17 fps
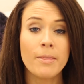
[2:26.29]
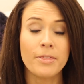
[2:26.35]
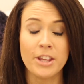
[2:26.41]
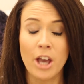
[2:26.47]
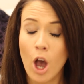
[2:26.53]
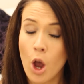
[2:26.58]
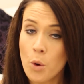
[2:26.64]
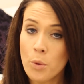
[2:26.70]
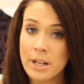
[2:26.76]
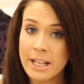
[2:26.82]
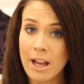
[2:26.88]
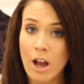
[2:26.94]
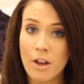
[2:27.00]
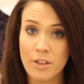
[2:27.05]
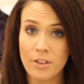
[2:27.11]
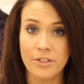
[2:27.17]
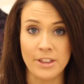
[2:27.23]
The only
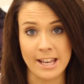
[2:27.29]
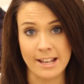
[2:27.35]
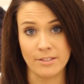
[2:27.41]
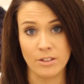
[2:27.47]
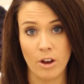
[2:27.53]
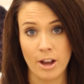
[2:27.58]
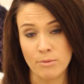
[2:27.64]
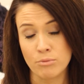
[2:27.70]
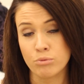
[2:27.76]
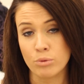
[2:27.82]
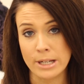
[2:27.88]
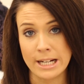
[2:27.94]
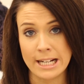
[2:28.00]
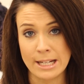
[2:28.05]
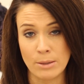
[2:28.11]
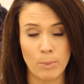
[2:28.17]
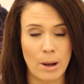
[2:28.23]
other thing that I
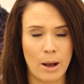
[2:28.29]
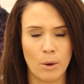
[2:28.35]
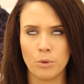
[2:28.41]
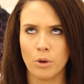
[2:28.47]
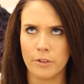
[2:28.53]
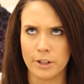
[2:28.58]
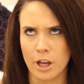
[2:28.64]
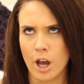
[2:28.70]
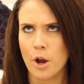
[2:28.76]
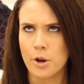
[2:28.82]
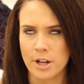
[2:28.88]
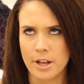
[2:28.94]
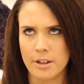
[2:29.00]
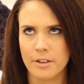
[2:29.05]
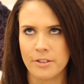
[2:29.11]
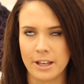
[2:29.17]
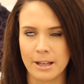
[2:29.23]
really, well not the only
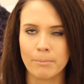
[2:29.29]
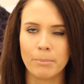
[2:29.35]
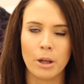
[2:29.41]
other thing,